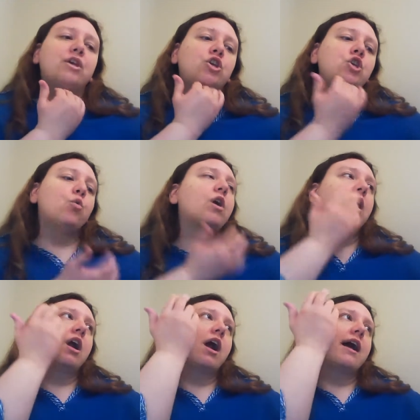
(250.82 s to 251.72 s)

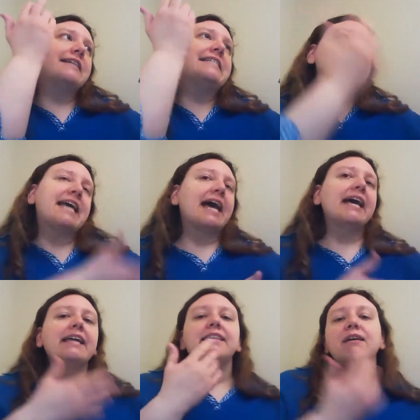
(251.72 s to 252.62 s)
you're
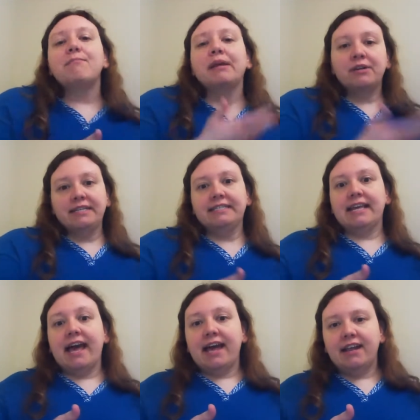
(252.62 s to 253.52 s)
sad that Mary's
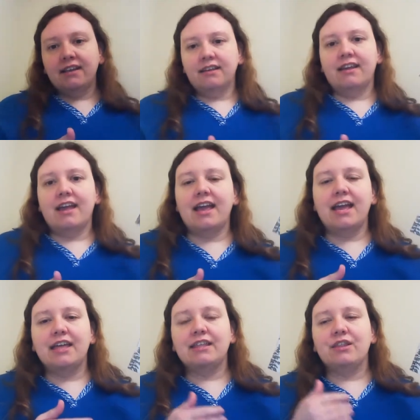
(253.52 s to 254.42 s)
sad
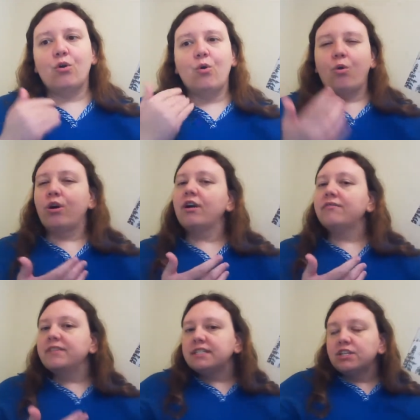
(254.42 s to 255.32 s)
and the
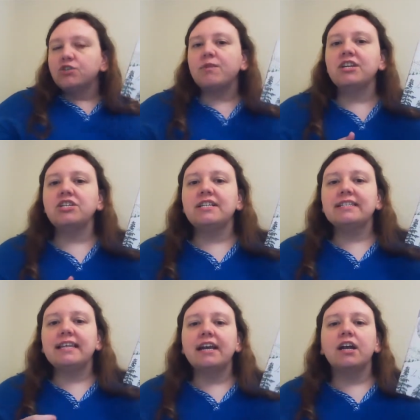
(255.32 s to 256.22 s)
horror of the situation
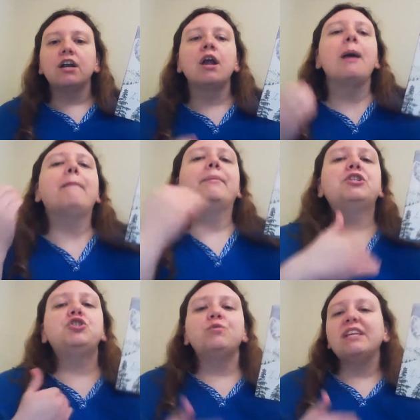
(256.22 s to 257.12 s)
is there,
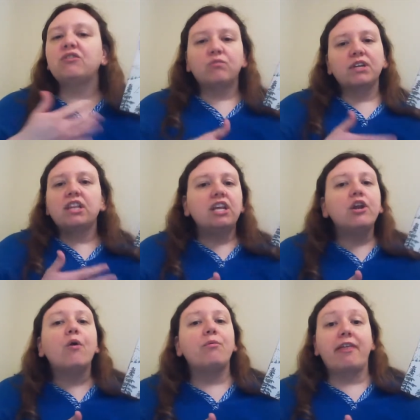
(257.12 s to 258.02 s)
but you didn't really
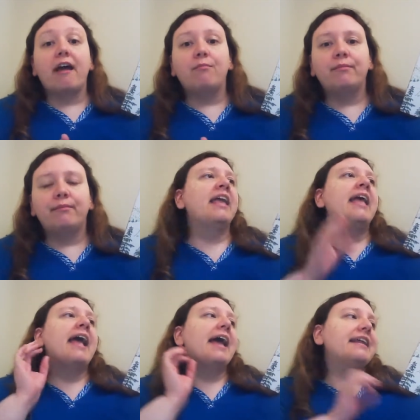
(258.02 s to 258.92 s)
know them.
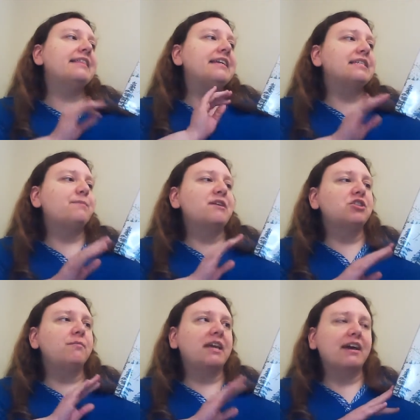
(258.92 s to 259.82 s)
And I think
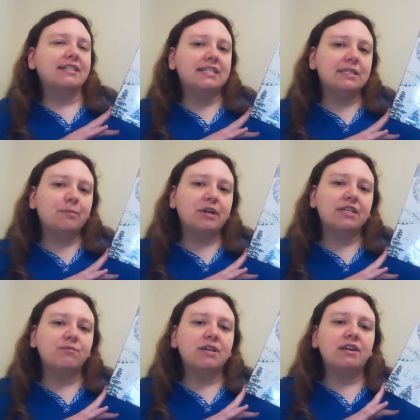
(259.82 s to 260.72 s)
especially because this book
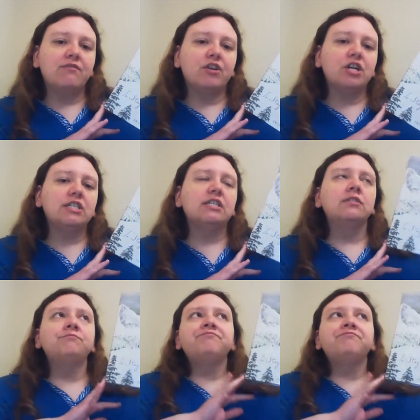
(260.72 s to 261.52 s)
is written in verse,